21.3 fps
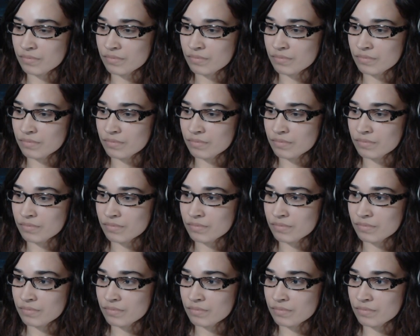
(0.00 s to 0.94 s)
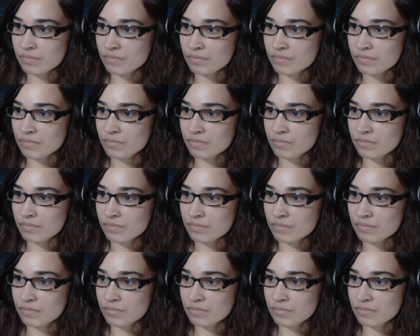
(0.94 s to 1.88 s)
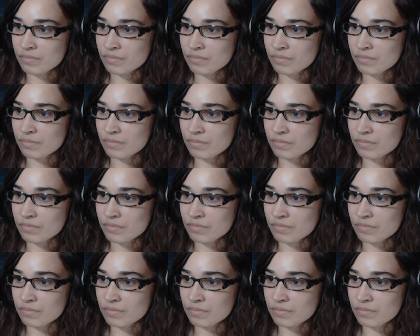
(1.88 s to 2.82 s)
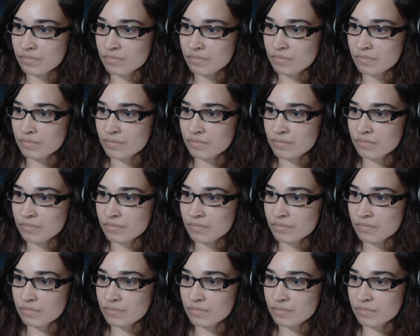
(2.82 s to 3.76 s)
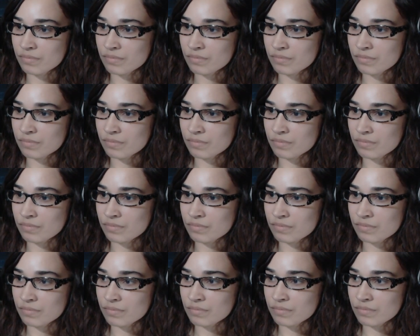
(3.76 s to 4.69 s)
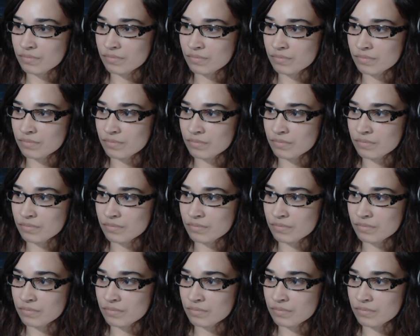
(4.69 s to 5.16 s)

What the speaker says: Nothing is said.